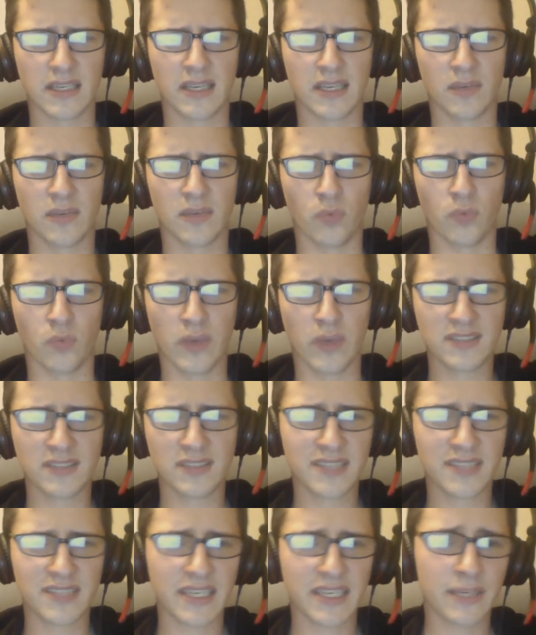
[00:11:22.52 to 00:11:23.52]

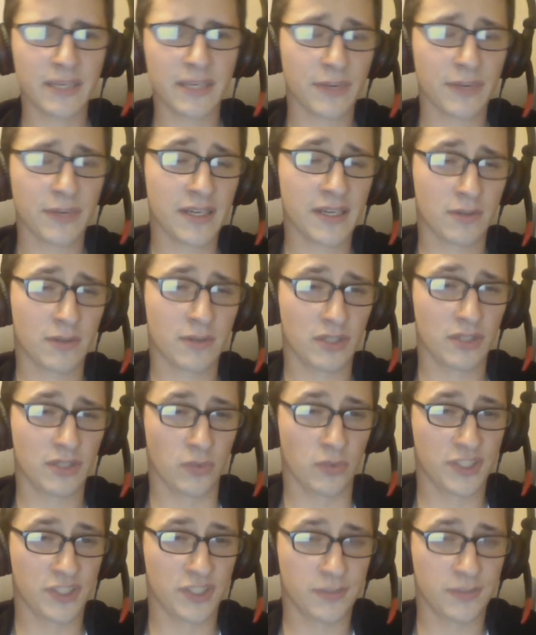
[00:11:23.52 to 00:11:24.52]
Wednesday, right now I'm calling
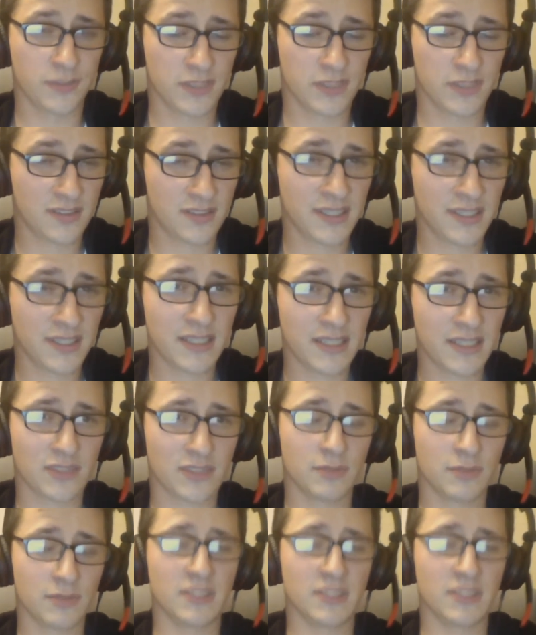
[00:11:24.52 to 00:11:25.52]
it Wishin Wednesday. That's
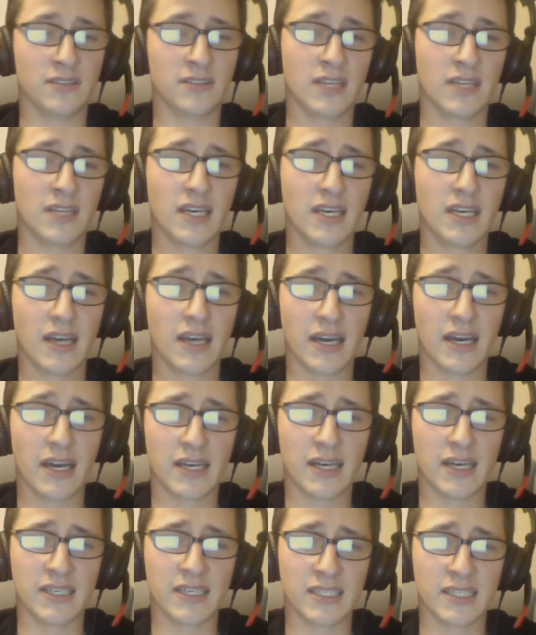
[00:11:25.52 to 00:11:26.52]
going to be
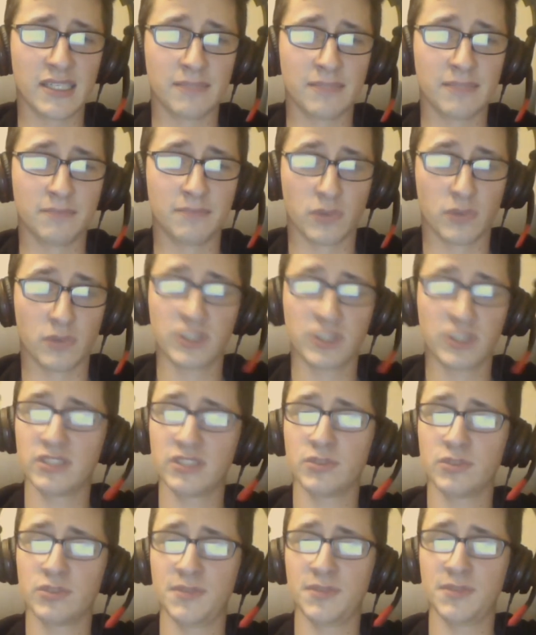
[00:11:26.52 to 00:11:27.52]
originally it
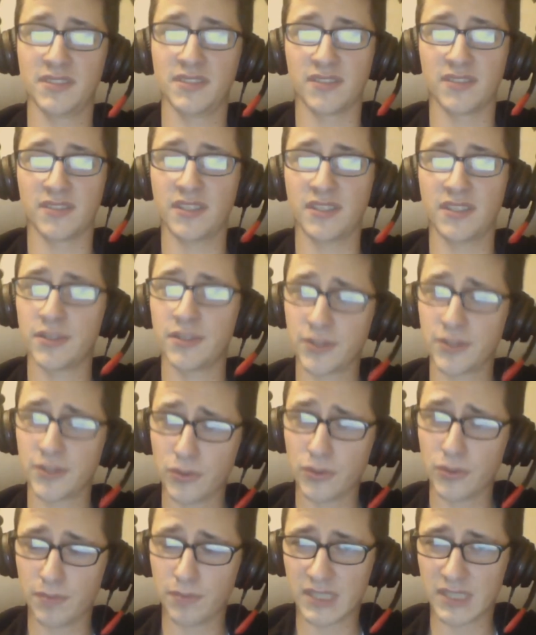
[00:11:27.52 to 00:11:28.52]
was going to be
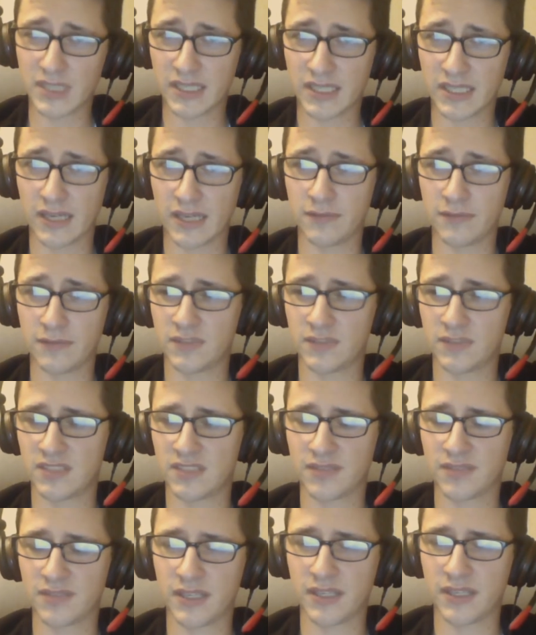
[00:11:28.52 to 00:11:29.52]
Sekiro, but I've
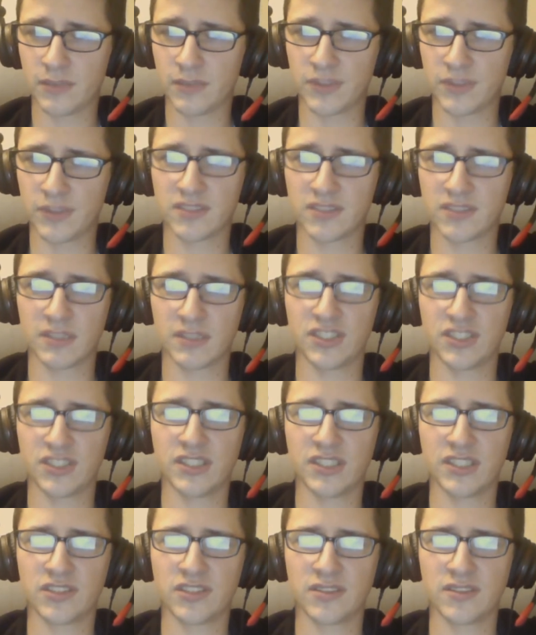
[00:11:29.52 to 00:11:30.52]
decided with some of the
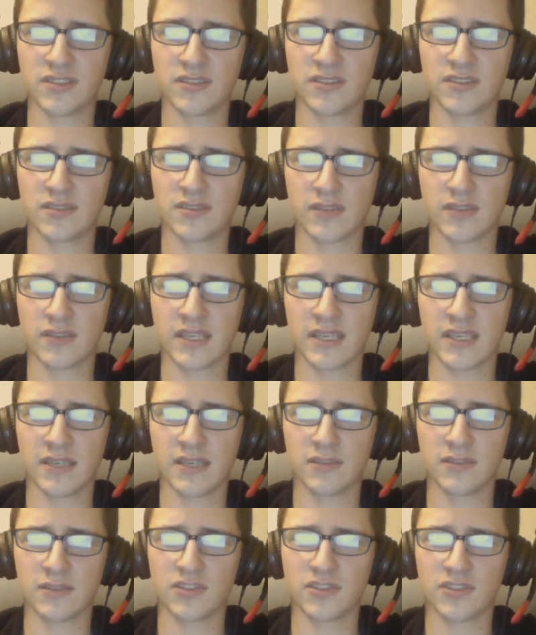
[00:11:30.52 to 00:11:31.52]
changes
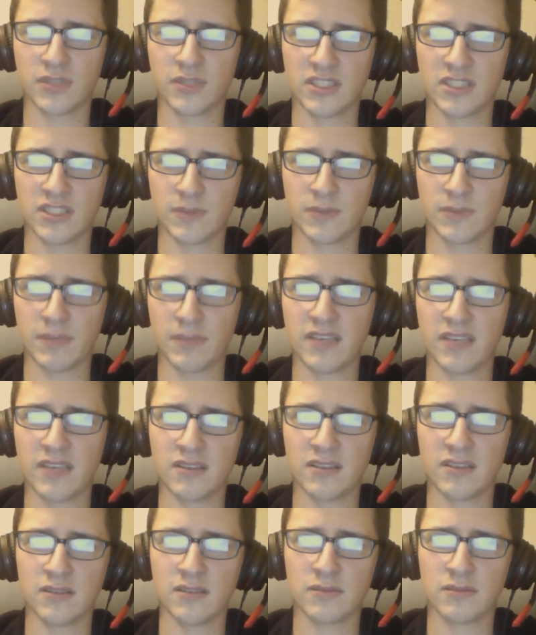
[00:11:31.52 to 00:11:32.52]
that Sony has been
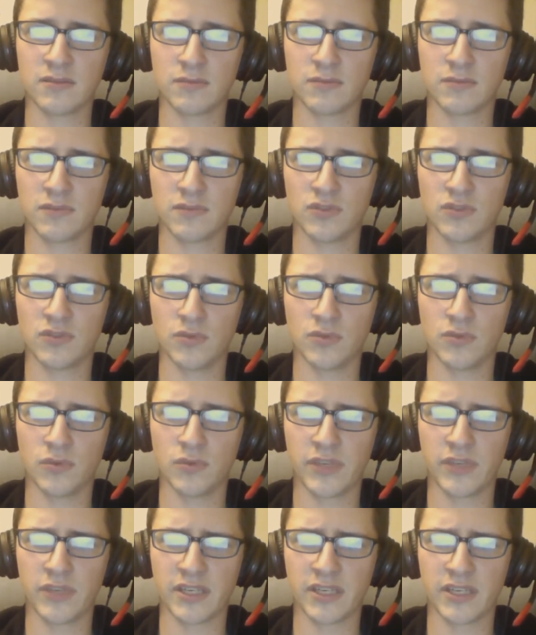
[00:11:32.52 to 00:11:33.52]
making
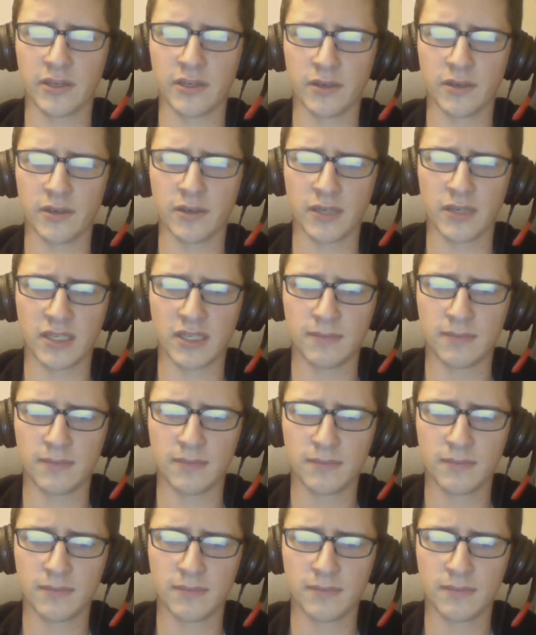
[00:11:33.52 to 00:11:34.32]
to their